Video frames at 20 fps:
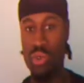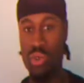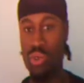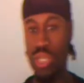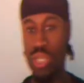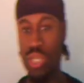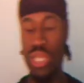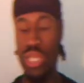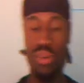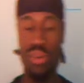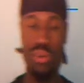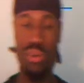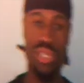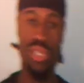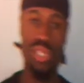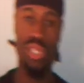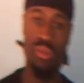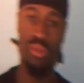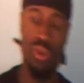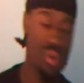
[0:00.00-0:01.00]
Usually on
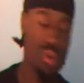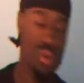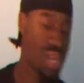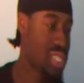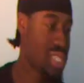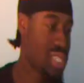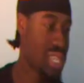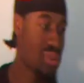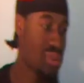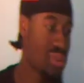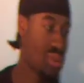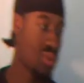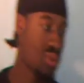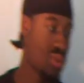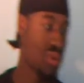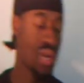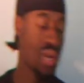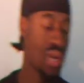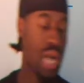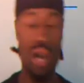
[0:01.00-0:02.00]
my channel,
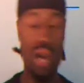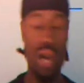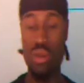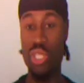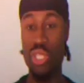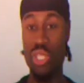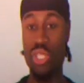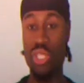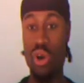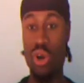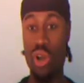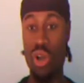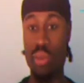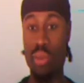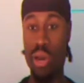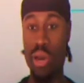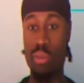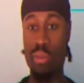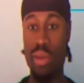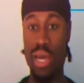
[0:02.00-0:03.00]
I only talk
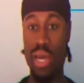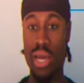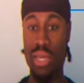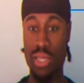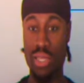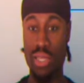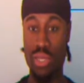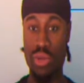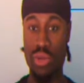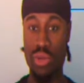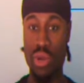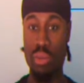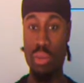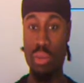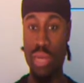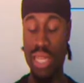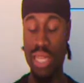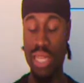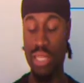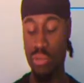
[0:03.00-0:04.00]
about boxing,
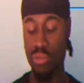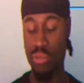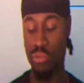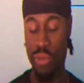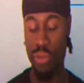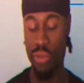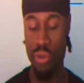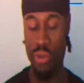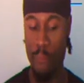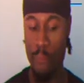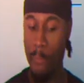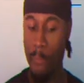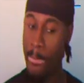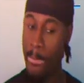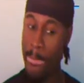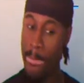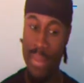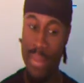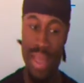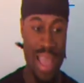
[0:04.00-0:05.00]
but I just felt
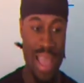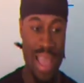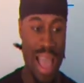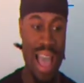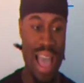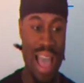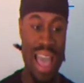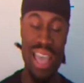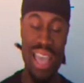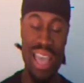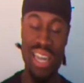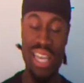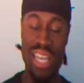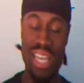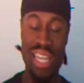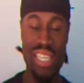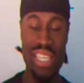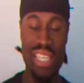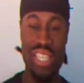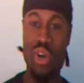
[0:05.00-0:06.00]
I had to
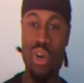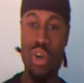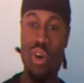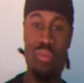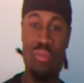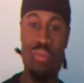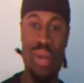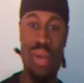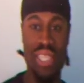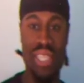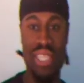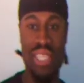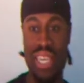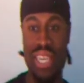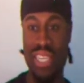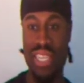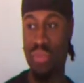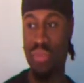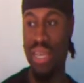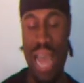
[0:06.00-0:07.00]
get this off my
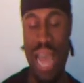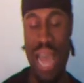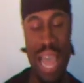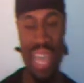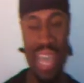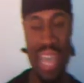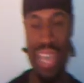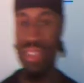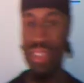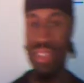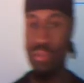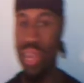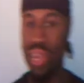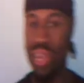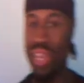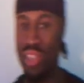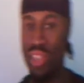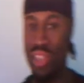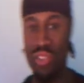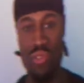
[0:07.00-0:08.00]
chest, man. I had to
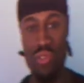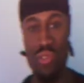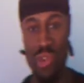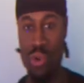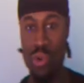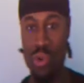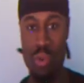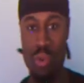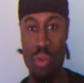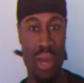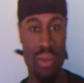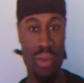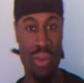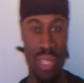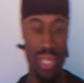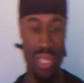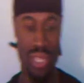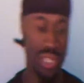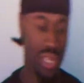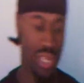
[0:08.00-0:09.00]
make this video about
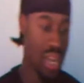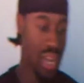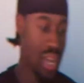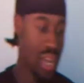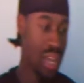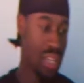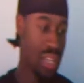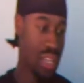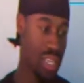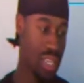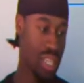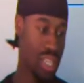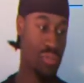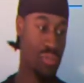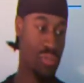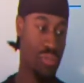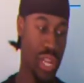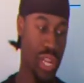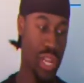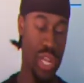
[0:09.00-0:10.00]
this.
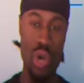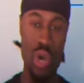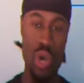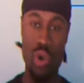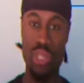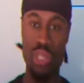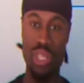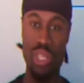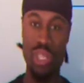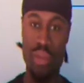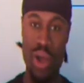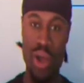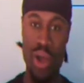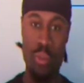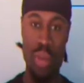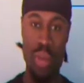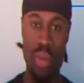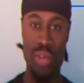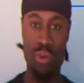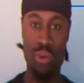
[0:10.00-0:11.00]
This video is
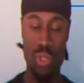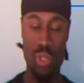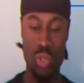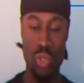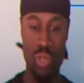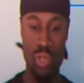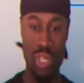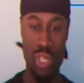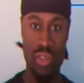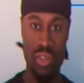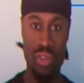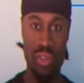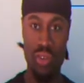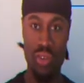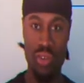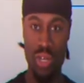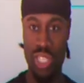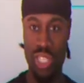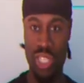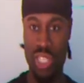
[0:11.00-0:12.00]
about Michael Jordan
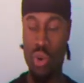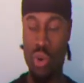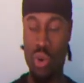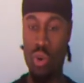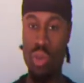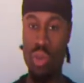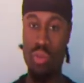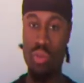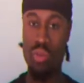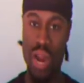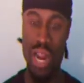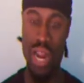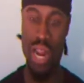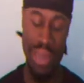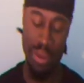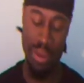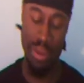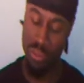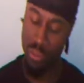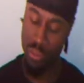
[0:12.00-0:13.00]
versus Kobe Bryant.
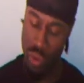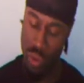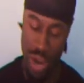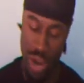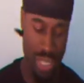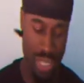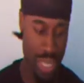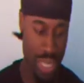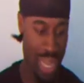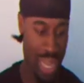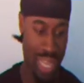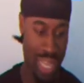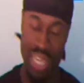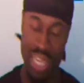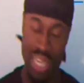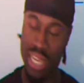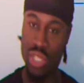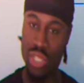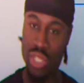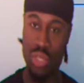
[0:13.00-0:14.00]
Now, before I
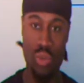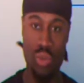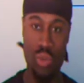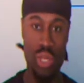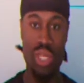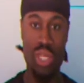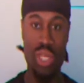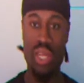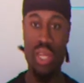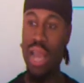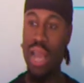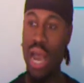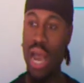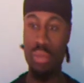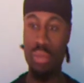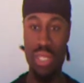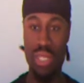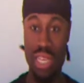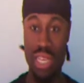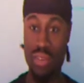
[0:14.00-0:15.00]
get into it, I'm
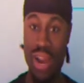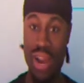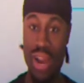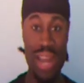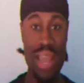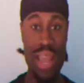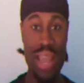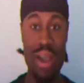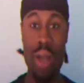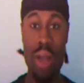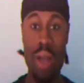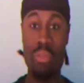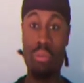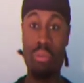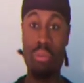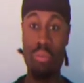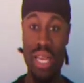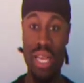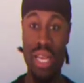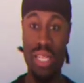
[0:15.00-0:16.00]
gonna say right now, I'm
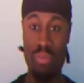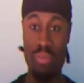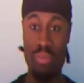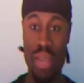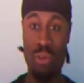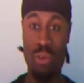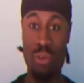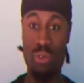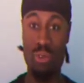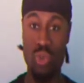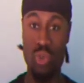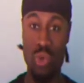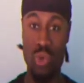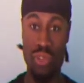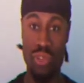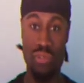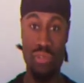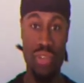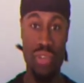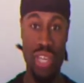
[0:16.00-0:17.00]
the biggest Michael
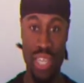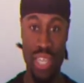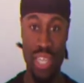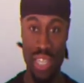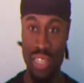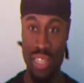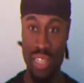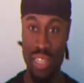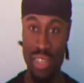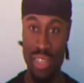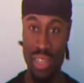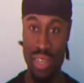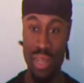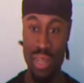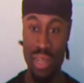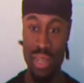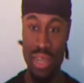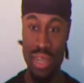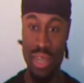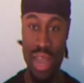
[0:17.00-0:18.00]
Jordan fan.
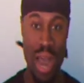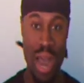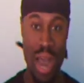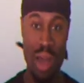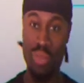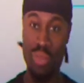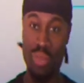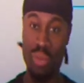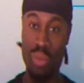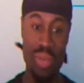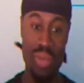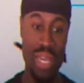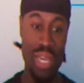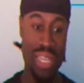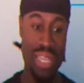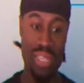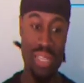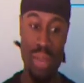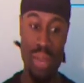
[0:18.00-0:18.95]
I'm the biggest